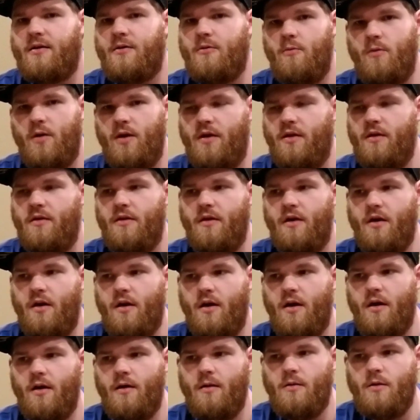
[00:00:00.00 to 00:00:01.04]
with
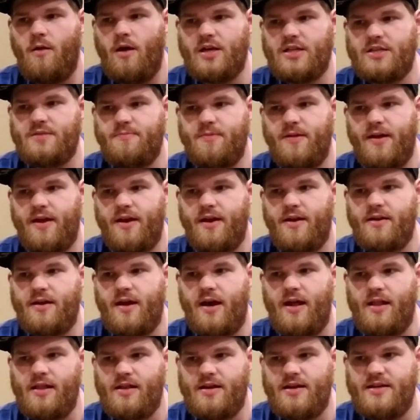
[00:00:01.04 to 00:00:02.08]
Lost Planet
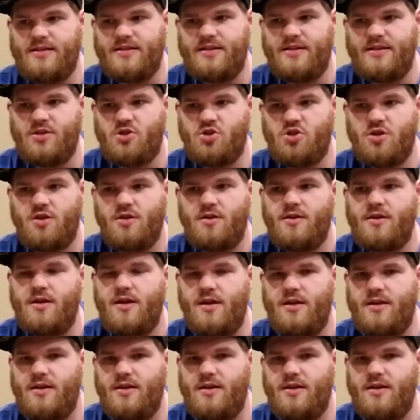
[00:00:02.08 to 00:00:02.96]
Colonies Edition,